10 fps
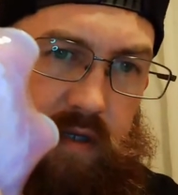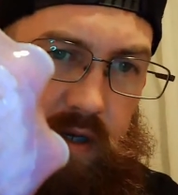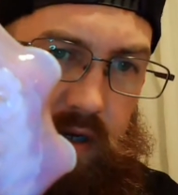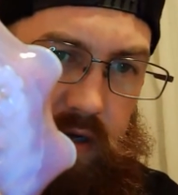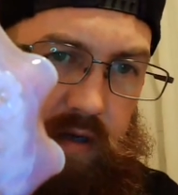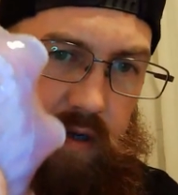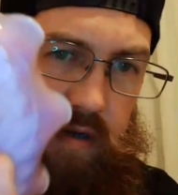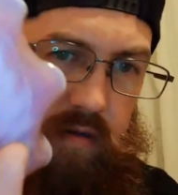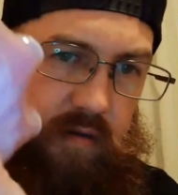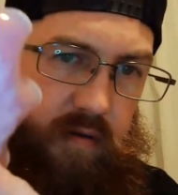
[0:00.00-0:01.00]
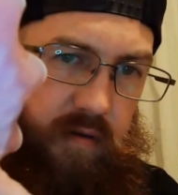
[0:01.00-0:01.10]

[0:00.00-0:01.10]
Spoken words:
There you go.